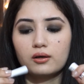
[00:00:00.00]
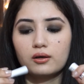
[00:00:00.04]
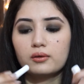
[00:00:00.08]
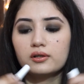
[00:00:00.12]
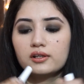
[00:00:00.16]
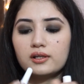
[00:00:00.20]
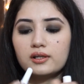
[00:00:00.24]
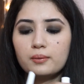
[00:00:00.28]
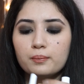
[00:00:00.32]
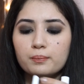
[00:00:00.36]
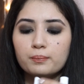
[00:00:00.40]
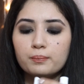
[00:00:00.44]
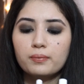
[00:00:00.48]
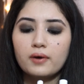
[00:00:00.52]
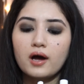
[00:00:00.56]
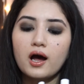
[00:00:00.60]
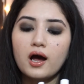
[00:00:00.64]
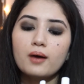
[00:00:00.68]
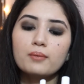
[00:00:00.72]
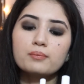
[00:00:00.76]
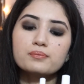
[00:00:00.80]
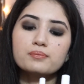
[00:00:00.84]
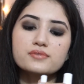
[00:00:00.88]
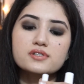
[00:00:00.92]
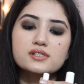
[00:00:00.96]
Lip
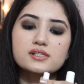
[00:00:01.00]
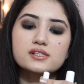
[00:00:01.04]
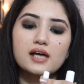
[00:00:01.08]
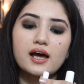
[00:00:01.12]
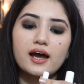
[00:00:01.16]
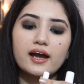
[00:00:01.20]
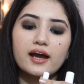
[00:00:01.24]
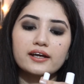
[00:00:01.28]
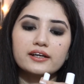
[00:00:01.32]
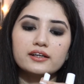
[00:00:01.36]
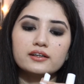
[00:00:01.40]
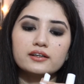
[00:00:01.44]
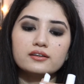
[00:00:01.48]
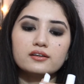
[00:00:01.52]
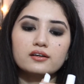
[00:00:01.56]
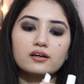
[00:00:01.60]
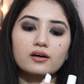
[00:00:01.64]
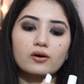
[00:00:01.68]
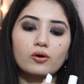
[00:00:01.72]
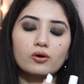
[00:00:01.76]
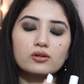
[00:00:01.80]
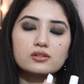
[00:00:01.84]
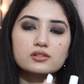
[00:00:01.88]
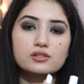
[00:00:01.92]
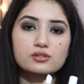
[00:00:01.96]
balm side
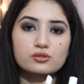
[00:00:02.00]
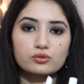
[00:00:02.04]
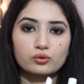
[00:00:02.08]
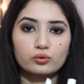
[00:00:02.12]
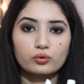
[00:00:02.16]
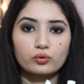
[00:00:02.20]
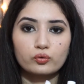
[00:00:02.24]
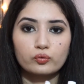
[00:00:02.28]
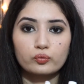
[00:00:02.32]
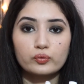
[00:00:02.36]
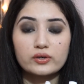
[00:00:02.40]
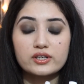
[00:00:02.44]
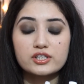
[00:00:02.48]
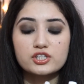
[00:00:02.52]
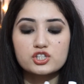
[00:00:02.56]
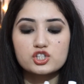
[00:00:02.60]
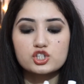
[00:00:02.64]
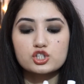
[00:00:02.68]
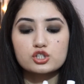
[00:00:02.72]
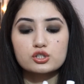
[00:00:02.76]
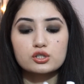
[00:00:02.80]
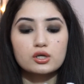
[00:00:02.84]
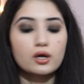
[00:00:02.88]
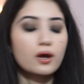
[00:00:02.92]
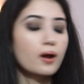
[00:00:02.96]
also,
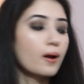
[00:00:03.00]
which